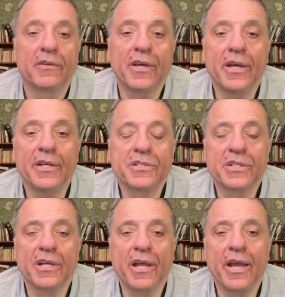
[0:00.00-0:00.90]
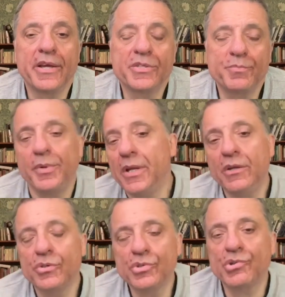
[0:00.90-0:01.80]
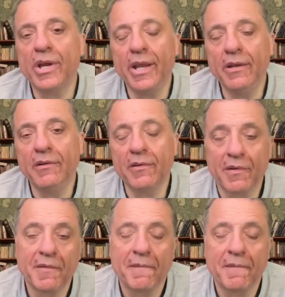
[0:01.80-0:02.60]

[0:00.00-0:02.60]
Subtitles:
that has been trained